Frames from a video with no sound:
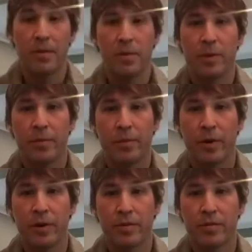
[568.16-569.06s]
big
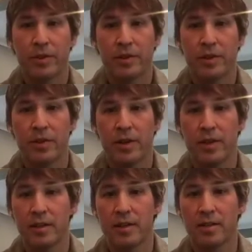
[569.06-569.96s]
part for sure
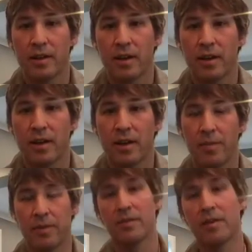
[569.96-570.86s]
is, I
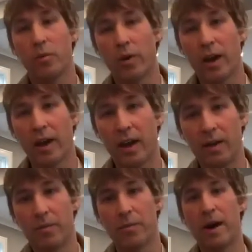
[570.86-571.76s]
mean,
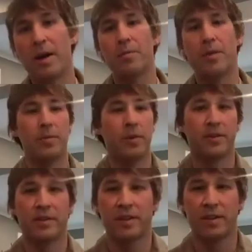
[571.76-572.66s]
my big
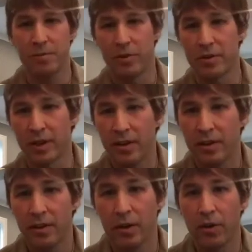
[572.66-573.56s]
thing is music,
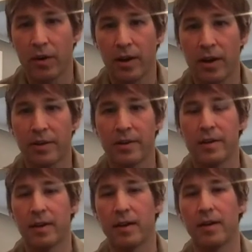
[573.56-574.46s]

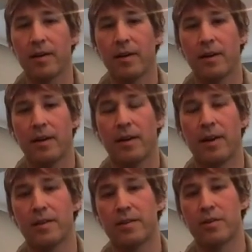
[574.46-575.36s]

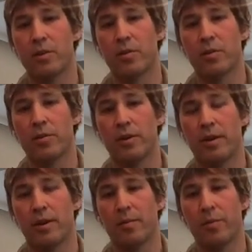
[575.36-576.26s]
and so
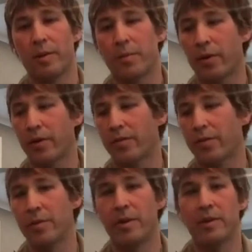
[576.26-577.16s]
a big part for
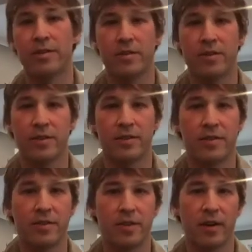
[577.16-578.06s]
me
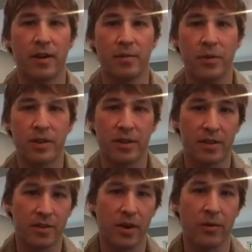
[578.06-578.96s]
is music and
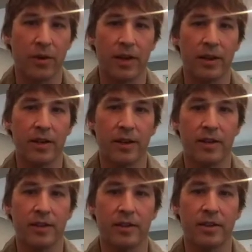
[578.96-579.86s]

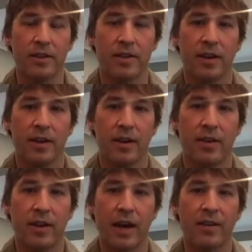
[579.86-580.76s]
songwriting,
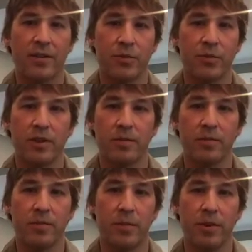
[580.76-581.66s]
and that has really
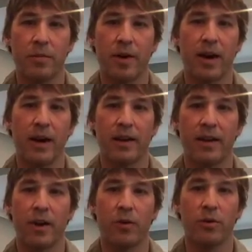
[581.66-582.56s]
been my
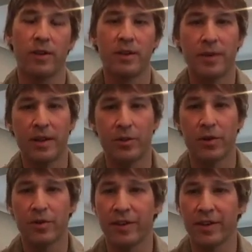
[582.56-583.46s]
outlet. I mean, I do
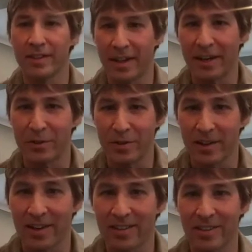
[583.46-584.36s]
other things. I
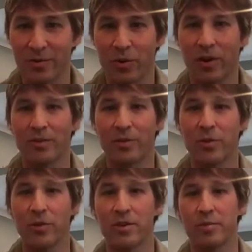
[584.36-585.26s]
exercise as well, of
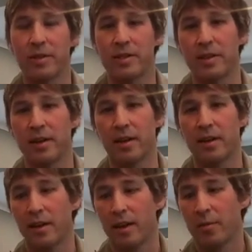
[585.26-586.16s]
course, but
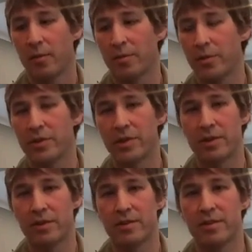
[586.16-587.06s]
music
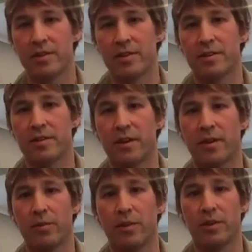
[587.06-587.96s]
is
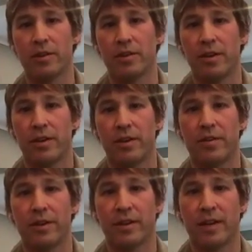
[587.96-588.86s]
really the
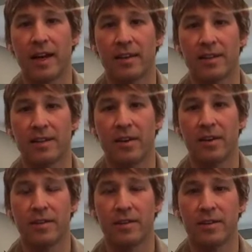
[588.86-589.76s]
thing that I lean
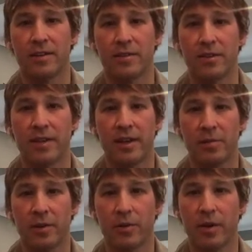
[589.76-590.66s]
on to sort of take
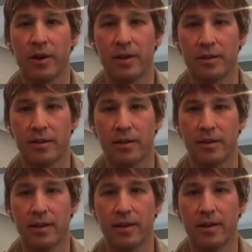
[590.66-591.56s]
me away and
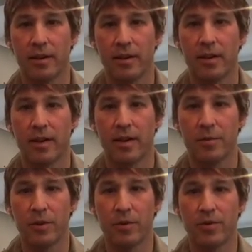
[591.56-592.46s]
allow
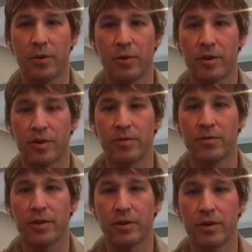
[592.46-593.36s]
me to refocus and
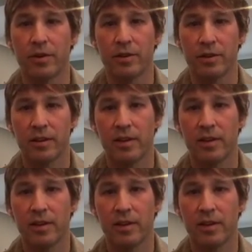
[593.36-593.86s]
recharge.